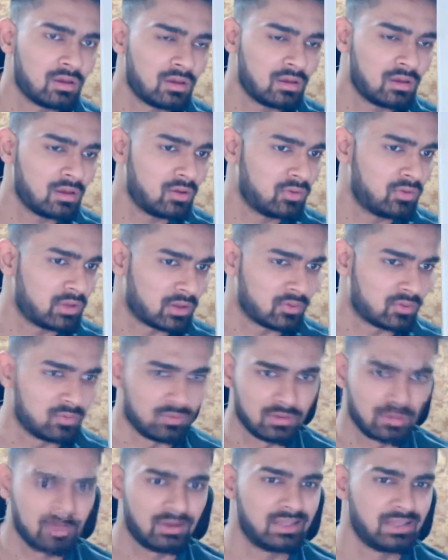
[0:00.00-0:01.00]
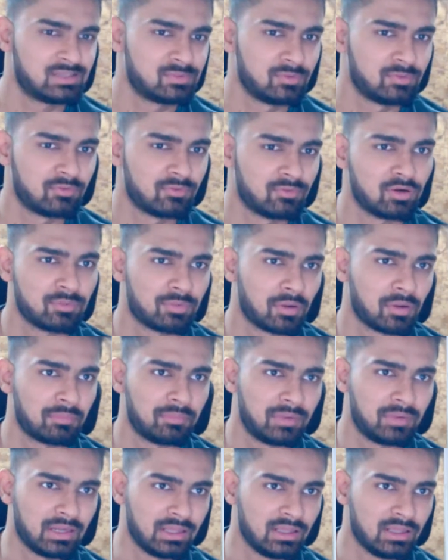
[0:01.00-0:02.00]
Okay, cool. Let's move on to
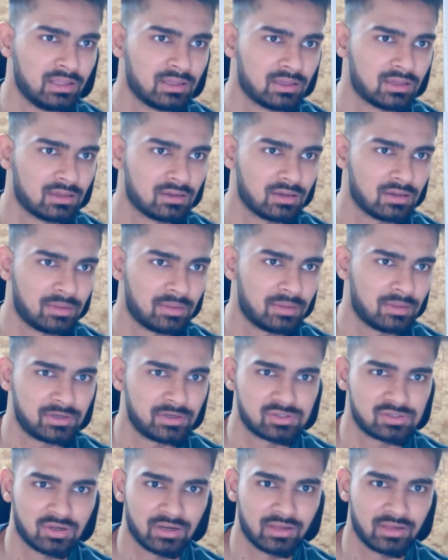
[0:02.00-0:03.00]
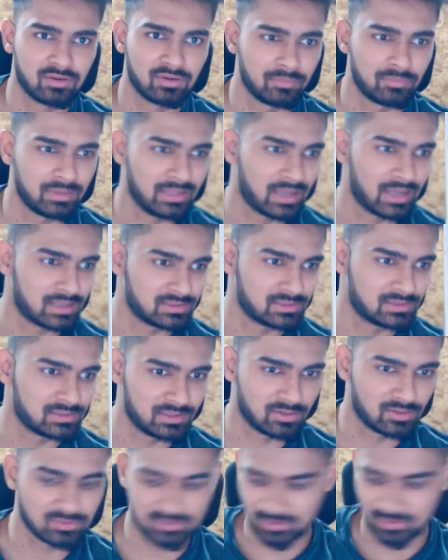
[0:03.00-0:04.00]
problem D. I'm pretty sure like nobody has any
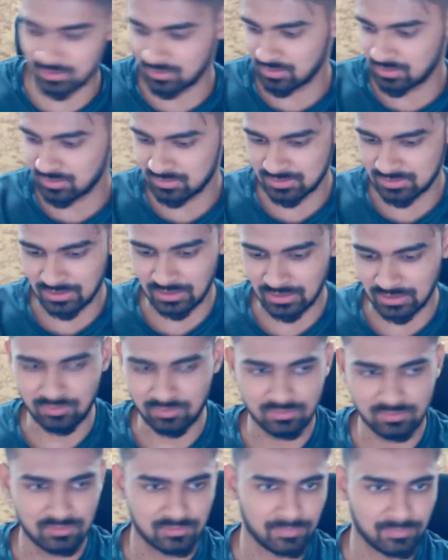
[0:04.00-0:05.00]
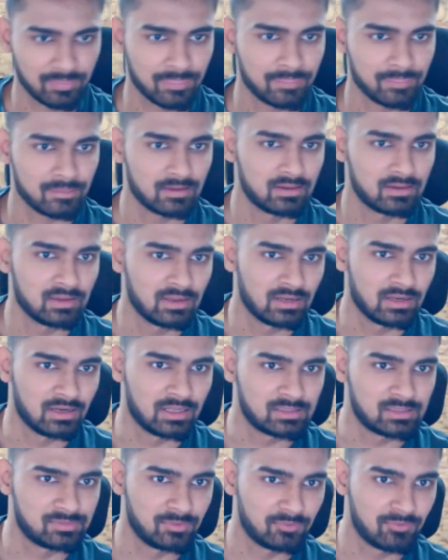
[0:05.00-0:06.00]
doubts till now.
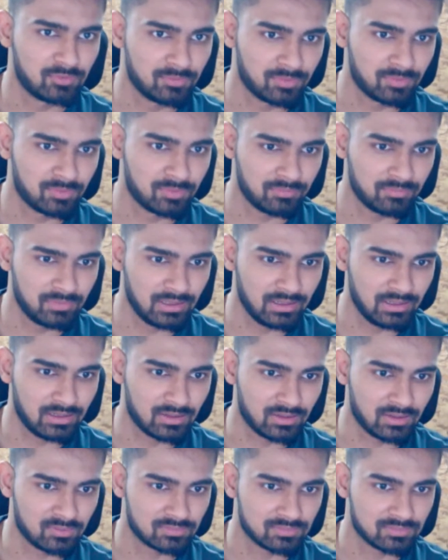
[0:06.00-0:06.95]
Let's move to problem D now.